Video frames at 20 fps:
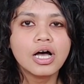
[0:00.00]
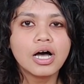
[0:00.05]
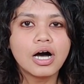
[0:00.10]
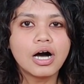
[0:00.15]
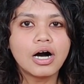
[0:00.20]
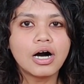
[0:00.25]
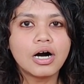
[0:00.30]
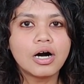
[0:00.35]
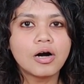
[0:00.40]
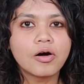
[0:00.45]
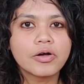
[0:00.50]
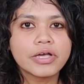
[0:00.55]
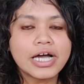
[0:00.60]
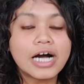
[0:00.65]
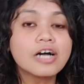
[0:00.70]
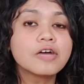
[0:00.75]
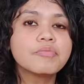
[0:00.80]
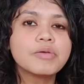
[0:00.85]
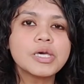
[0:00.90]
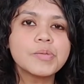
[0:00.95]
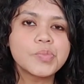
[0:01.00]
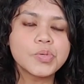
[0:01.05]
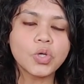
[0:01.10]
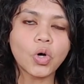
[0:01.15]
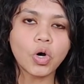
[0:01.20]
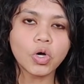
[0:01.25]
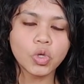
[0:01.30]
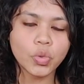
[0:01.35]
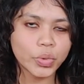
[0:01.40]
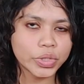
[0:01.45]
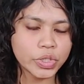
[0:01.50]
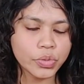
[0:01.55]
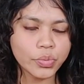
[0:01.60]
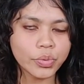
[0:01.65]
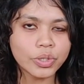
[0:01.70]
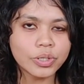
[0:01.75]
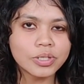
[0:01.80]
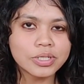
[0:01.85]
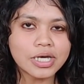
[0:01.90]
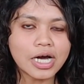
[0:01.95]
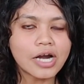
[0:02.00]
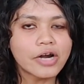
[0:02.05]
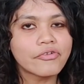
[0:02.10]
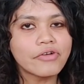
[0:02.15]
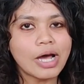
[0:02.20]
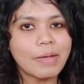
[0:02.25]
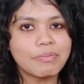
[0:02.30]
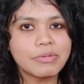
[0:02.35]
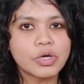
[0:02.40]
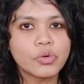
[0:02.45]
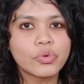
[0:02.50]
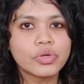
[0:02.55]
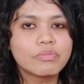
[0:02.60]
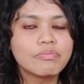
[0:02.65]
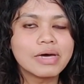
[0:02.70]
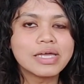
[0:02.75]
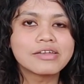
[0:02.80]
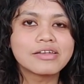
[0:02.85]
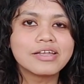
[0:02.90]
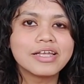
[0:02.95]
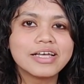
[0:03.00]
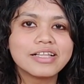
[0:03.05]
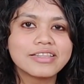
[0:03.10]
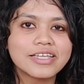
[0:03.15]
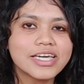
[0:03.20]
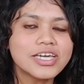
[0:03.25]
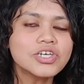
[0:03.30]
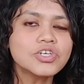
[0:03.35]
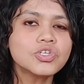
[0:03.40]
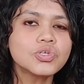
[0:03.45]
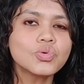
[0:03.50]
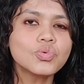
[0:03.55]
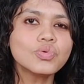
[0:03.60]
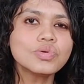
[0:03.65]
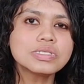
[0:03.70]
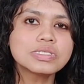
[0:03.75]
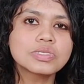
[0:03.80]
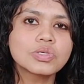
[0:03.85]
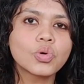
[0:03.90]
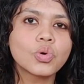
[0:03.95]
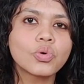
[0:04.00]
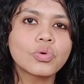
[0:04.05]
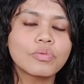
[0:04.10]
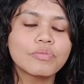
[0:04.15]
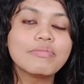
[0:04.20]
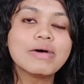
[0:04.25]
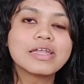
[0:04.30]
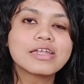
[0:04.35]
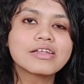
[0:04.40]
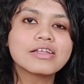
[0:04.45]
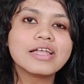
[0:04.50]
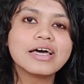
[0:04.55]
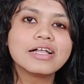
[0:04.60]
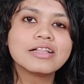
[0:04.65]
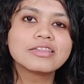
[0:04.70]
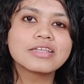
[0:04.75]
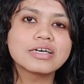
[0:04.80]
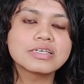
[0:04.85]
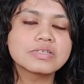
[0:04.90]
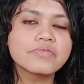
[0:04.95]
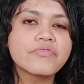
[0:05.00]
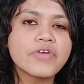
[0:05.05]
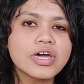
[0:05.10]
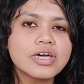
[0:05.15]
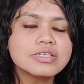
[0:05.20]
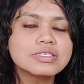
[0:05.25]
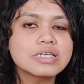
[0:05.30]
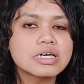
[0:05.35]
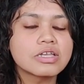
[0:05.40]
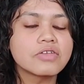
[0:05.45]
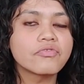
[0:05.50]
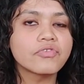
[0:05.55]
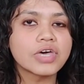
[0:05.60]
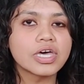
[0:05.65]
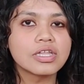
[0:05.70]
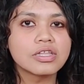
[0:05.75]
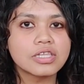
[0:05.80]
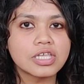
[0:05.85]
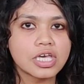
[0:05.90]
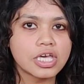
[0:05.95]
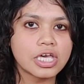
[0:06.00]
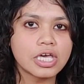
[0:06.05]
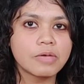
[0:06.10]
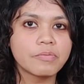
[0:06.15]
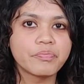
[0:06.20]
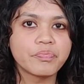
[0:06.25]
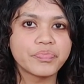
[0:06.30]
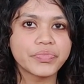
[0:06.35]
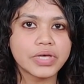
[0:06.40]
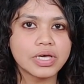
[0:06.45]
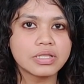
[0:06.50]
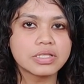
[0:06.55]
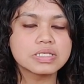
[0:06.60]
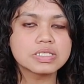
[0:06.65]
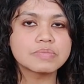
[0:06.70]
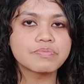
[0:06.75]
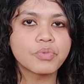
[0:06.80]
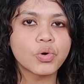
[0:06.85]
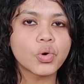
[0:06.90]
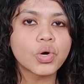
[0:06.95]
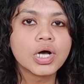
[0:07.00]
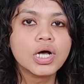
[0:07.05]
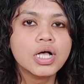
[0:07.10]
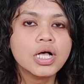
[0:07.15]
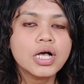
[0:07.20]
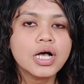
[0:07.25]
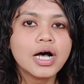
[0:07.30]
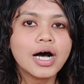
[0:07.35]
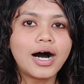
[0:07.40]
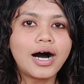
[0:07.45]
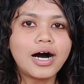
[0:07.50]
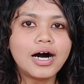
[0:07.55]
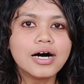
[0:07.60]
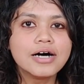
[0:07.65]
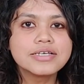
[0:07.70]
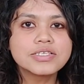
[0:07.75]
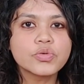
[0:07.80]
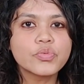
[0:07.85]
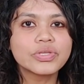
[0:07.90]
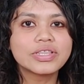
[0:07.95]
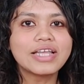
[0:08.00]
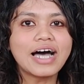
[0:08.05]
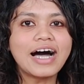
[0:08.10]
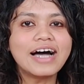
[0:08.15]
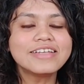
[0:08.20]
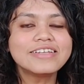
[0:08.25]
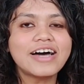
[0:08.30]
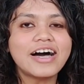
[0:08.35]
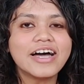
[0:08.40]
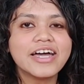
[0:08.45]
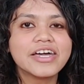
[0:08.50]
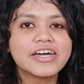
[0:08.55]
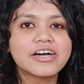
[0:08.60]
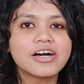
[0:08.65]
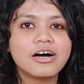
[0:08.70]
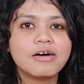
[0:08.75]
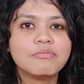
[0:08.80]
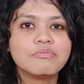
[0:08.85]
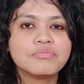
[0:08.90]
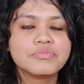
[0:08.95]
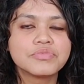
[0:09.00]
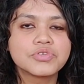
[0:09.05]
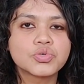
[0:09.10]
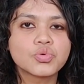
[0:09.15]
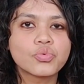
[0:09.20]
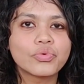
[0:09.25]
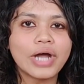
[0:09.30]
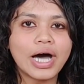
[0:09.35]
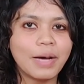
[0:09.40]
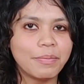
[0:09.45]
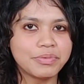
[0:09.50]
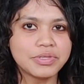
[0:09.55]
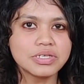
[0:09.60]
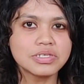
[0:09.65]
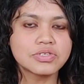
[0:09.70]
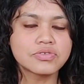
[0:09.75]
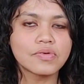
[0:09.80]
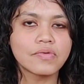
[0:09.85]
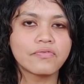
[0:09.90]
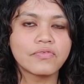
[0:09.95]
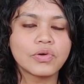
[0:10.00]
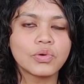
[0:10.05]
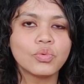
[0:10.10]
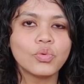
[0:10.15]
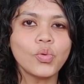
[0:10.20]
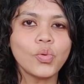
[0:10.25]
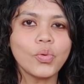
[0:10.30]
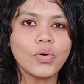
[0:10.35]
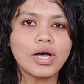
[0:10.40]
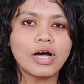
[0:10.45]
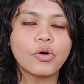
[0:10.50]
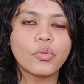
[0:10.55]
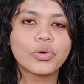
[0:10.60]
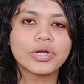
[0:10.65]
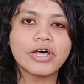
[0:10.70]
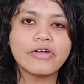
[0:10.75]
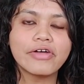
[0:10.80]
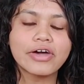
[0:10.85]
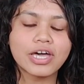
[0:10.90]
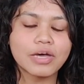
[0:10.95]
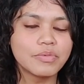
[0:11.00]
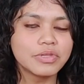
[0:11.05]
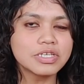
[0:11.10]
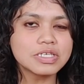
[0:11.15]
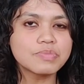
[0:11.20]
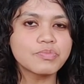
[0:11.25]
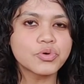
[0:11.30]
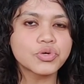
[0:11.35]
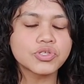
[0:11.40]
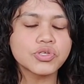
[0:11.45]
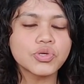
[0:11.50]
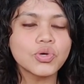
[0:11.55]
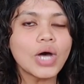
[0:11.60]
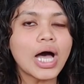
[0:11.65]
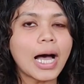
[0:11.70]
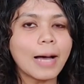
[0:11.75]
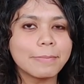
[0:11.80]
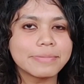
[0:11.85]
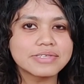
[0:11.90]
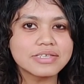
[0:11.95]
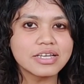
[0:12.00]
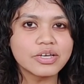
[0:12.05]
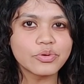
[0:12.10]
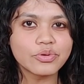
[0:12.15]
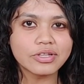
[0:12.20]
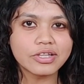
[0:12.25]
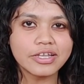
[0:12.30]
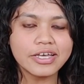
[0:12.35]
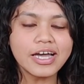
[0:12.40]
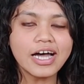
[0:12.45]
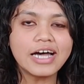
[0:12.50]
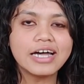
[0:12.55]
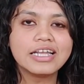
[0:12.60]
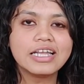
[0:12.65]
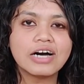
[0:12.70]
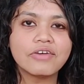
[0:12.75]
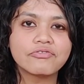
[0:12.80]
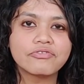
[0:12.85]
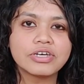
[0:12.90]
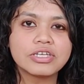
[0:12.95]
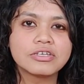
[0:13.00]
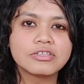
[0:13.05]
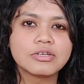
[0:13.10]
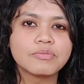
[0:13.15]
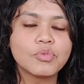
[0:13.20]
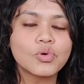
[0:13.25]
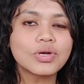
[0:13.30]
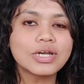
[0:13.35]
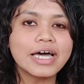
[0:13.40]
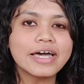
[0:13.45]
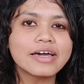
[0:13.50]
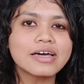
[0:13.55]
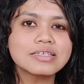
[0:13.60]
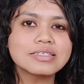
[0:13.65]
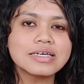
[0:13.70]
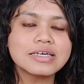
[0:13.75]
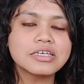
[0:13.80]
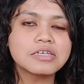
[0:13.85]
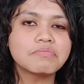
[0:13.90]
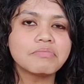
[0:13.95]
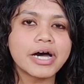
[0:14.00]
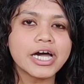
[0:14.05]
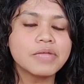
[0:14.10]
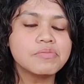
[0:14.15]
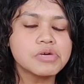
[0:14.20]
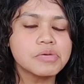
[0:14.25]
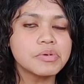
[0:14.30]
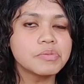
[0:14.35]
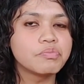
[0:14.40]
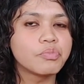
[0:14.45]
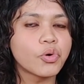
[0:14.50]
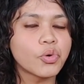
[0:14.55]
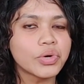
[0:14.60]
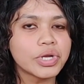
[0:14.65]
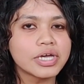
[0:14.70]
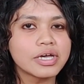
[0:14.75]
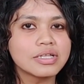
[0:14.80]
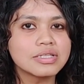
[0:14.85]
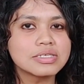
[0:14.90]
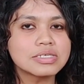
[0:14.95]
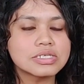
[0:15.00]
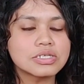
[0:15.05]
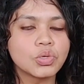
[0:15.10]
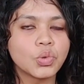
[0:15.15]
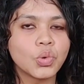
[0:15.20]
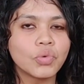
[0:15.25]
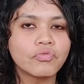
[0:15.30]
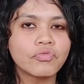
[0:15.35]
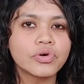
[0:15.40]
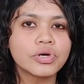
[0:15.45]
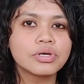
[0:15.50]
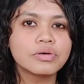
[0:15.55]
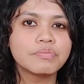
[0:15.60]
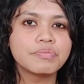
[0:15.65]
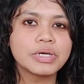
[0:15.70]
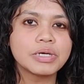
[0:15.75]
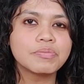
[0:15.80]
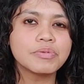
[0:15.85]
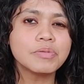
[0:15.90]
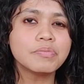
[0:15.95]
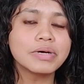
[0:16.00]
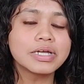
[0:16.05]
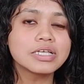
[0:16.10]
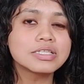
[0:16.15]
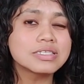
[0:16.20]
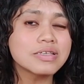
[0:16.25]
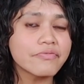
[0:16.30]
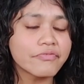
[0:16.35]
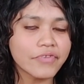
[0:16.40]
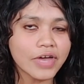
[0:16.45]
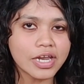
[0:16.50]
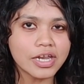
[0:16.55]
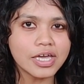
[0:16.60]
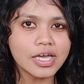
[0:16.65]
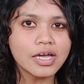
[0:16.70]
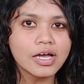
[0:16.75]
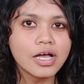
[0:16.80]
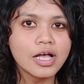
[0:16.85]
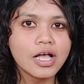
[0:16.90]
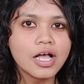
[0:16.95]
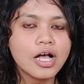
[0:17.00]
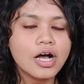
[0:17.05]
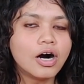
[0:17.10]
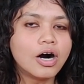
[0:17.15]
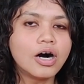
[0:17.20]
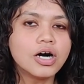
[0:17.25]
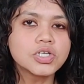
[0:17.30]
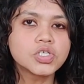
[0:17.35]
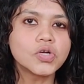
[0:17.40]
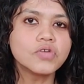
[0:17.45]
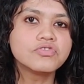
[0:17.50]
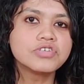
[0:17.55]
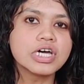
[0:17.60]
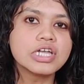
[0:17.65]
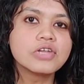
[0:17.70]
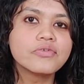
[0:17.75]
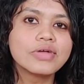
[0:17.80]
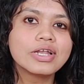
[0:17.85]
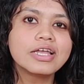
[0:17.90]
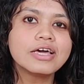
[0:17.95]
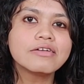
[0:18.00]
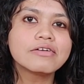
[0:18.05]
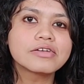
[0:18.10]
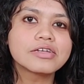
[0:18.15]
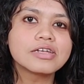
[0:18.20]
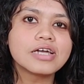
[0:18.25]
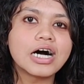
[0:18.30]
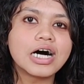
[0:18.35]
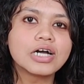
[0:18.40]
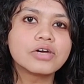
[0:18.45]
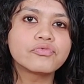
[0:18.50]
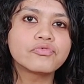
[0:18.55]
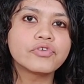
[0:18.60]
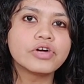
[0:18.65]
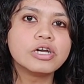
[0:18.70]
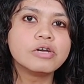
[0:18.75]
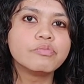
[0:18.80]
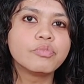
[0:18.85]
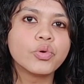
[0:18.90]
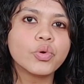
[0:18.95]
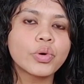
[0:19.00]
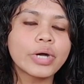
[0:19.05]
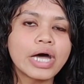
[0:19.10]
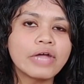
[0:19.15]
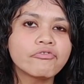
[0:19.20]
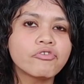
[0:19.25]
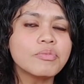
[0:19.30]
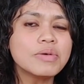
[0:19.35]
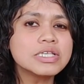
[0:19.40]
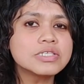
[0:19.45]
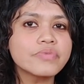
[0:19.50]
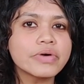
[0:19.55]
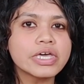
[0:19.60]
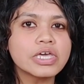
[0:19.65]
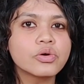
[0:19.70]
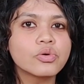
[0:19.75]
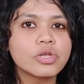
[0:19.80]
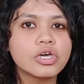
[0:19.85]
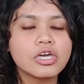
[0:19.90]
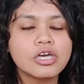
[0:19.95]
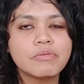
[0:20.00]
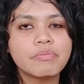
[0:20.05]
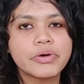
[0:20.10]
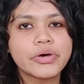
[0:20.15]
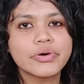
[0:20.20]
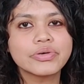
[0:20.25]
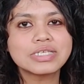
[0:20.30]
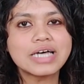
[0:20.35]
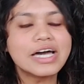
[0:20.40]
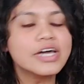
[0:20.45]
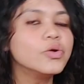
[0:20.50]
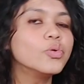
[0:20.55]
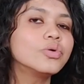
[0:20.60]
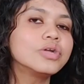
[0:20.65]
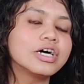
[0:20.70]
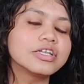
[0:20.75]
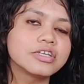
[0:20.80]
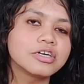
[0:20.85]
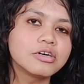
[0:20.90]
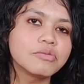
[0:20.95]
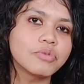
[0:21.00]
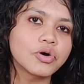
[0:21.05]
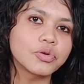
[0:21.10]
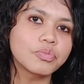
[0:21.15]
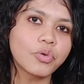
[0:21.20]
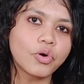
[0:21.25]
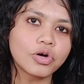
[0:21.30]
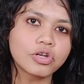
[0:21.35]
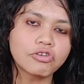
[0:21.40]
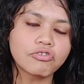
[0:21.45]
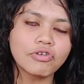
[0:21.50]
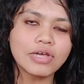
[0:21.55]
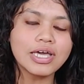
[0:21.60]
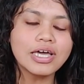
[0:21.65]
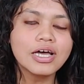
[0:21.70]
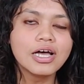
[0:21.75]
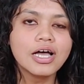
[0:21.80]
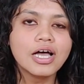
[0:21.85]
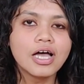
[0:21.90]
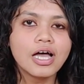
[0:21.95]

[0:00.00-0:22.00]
Young people all over the world are grappling with mental health issues. So mental health is a very significant theme in this book. So with that, I come to wrap this review. Would I recommend this book to you? Absolutely. I loved reading the book. Like I said, it might be a bit boring and slow for people, but it's a very sort of genuinely written, heartfelt book. And for me, it's very unique because I know nothing about pottery.